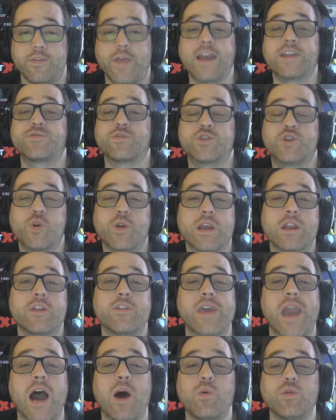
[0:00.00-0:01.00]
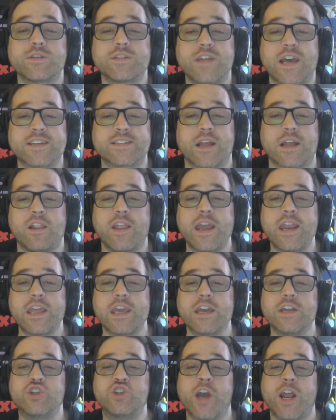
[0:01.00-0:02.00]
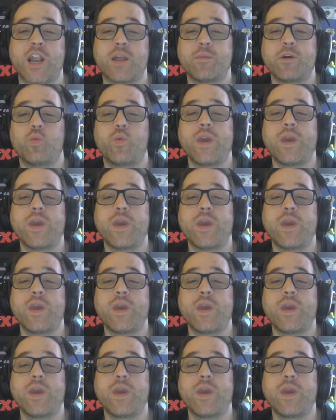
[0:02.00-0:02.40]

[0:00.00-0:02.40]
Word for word: Thanks for tuning into the Owl's Nest, ladies and gentlemen.